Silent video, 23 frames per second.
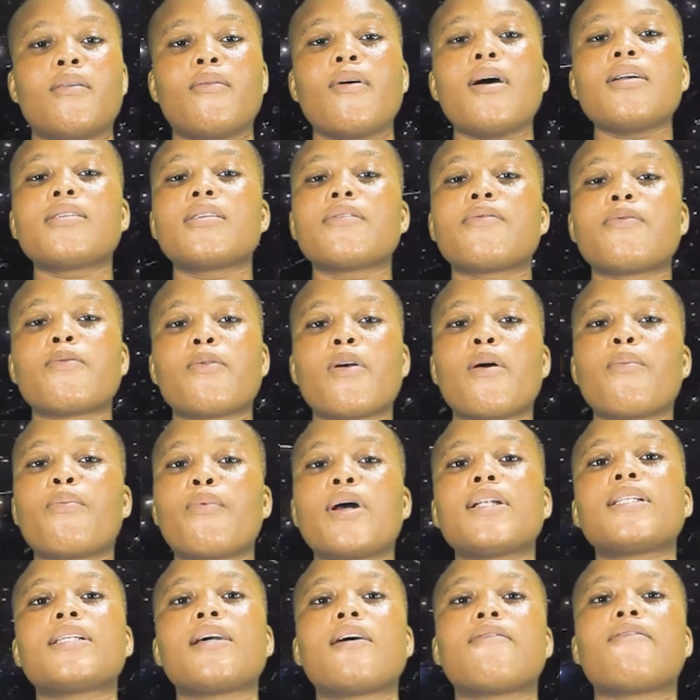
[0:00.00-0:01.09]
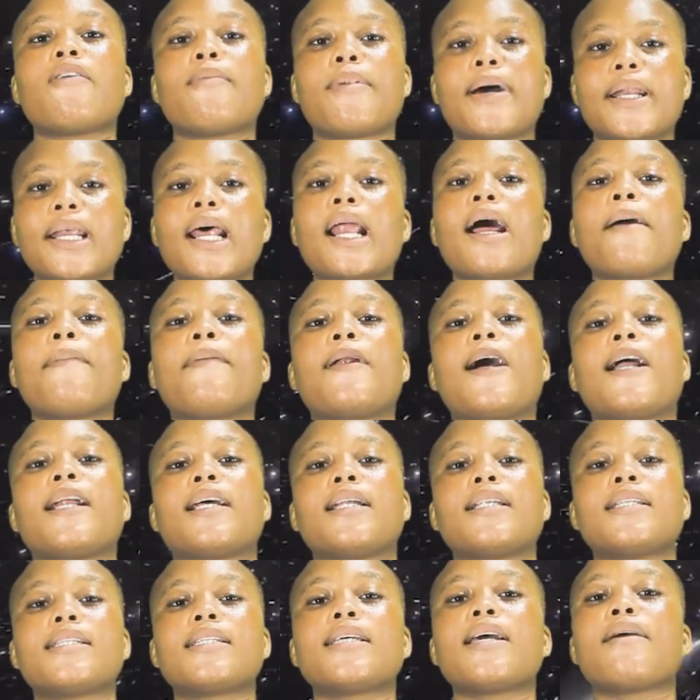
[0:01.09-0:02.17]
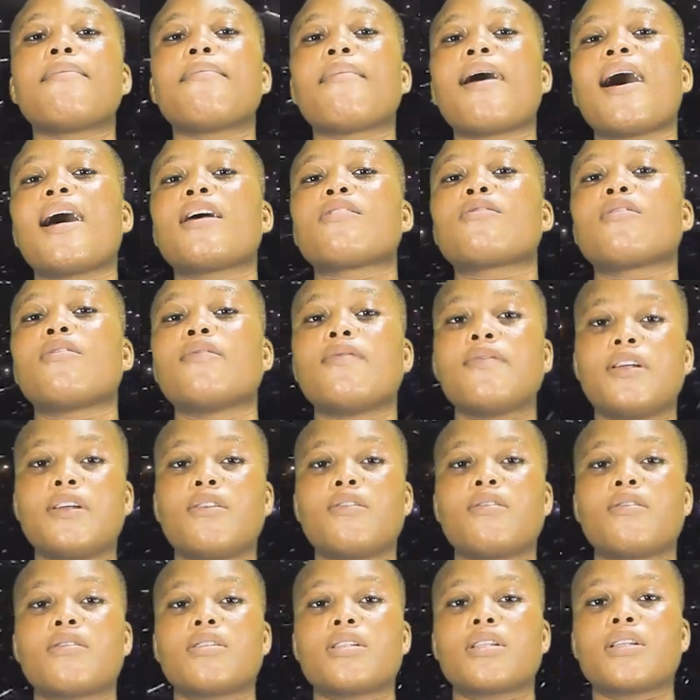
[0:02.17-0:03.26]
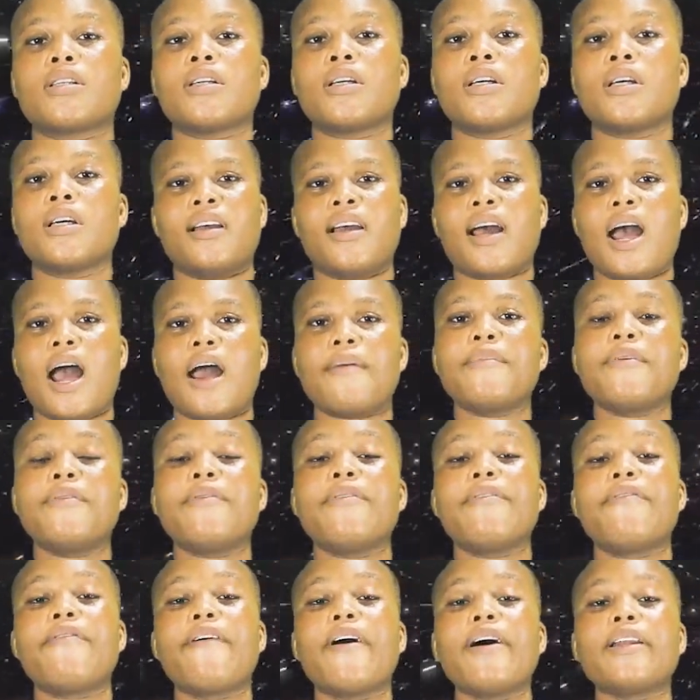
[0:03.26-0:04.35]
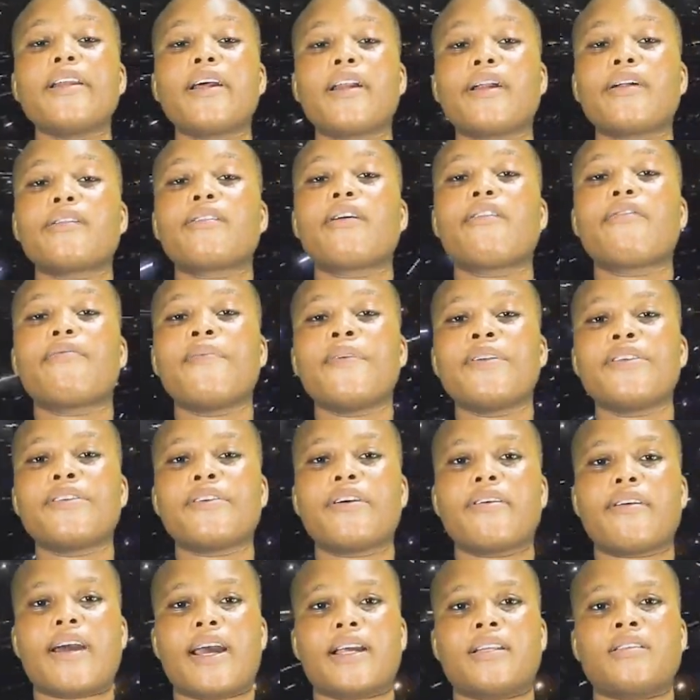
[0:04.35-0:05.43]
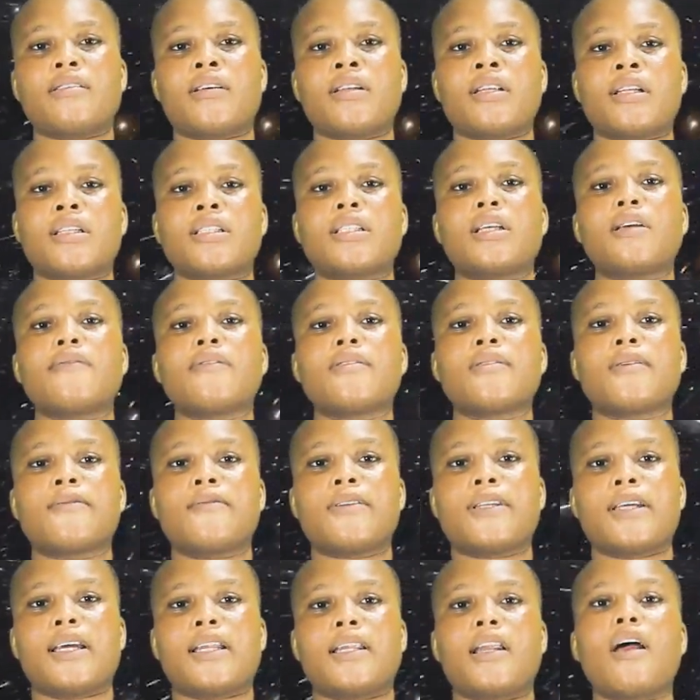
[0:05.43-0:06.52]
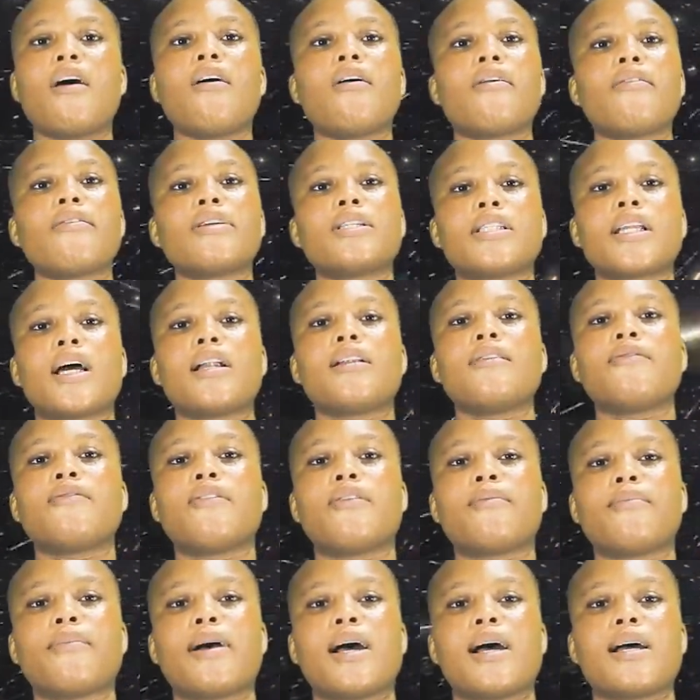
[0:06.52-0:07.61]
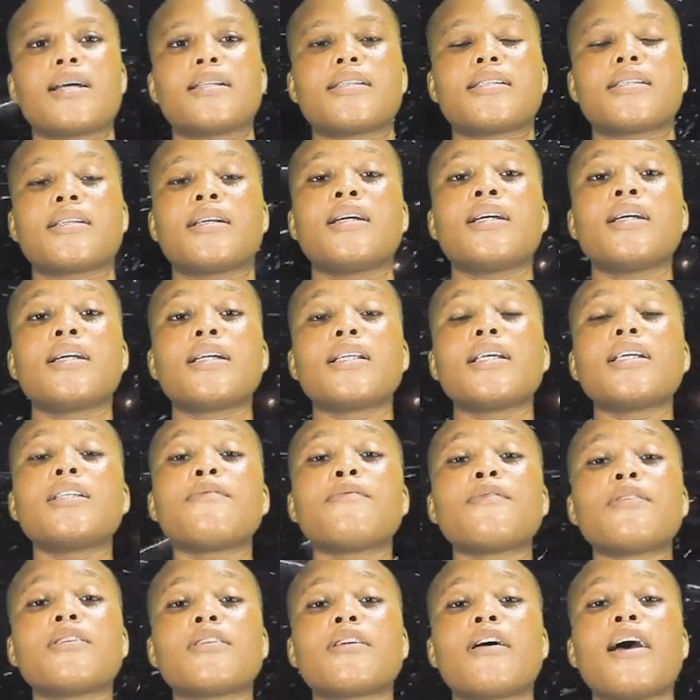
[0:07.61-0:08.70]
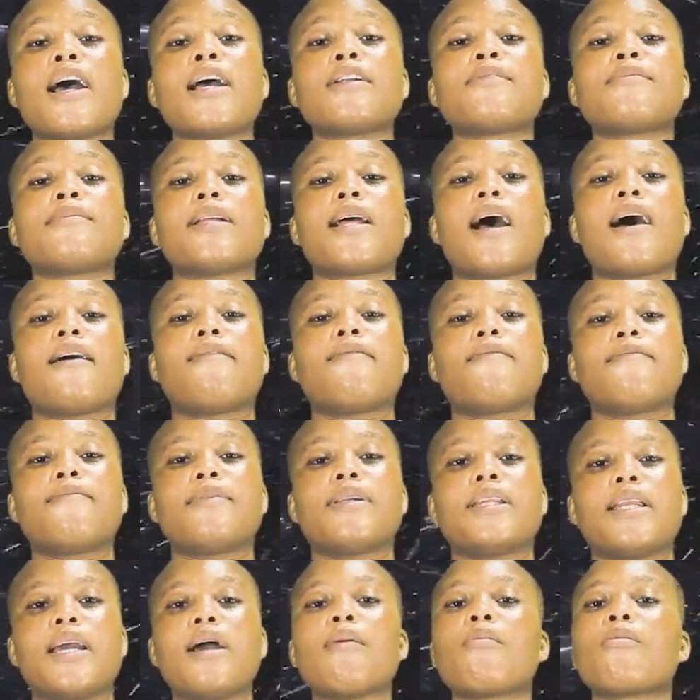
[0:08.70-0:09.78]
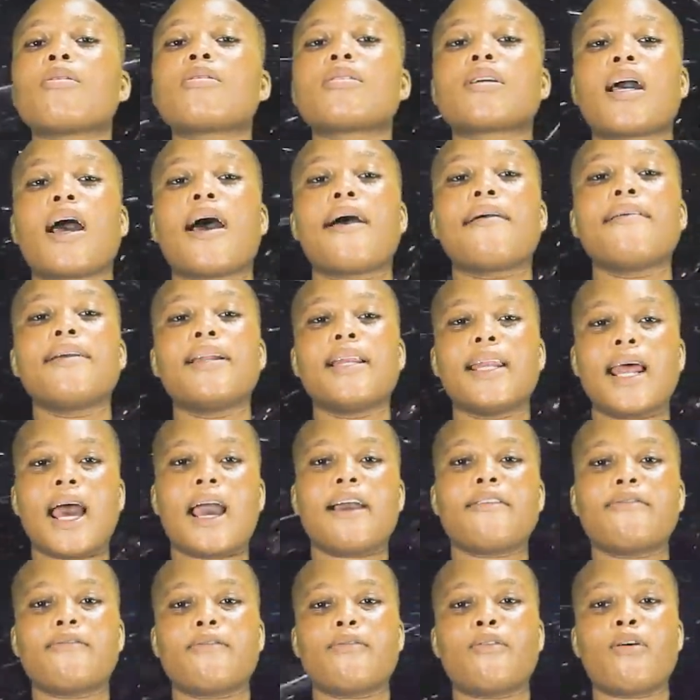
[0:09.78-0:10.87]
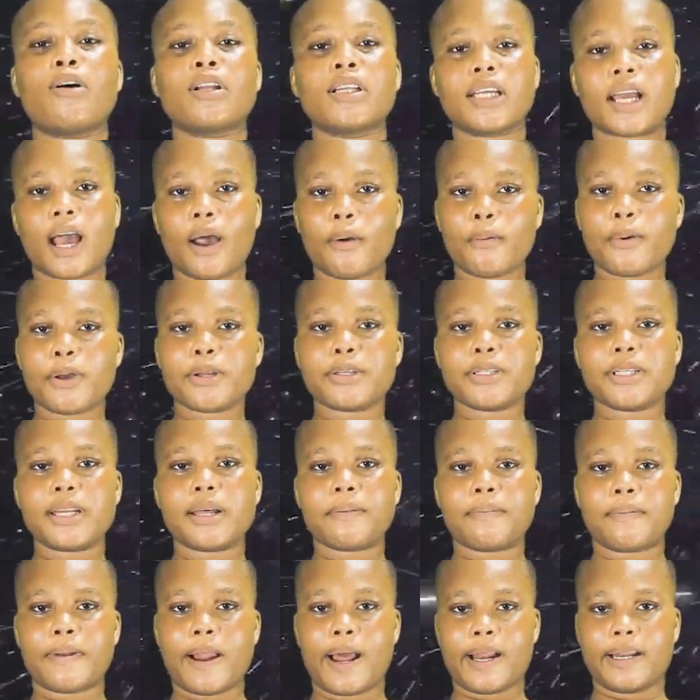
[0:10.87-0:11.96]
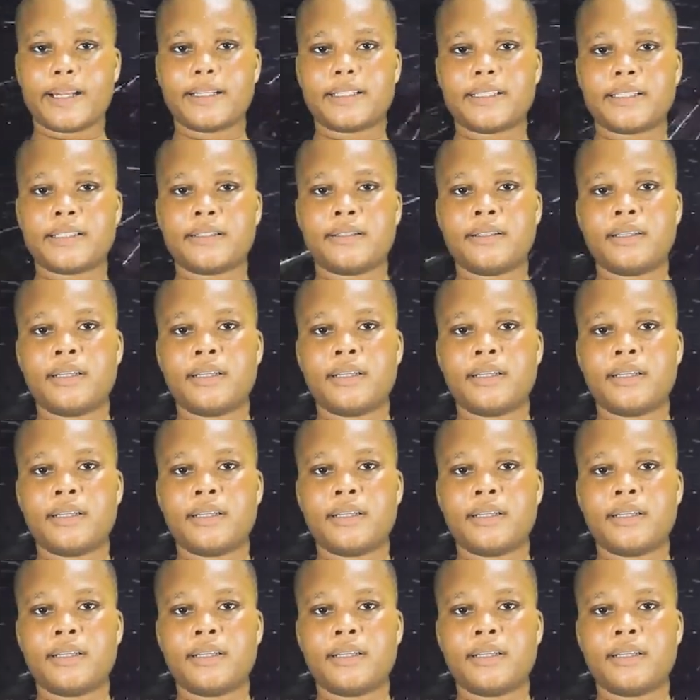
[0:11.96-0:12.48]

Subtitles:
What if we were brought here from another planet, say Mars or Venus? I mean, we found a lot of meteorites on the surface of the Earth that were originally from Mars. These meteorites may have been able to carry life on their way to the planet.